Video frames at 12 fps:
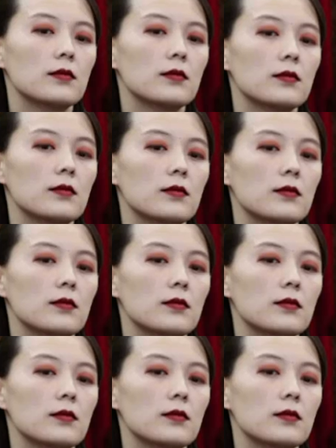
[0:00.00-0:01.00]

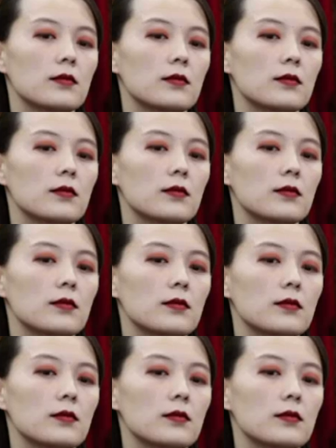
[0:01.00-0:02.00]

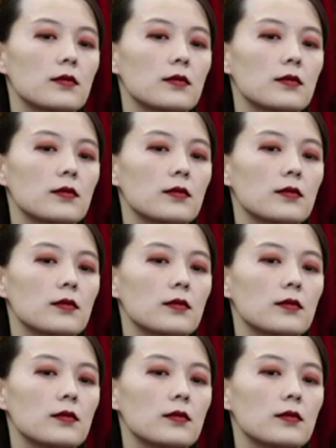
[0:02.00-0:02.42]
(not speaking)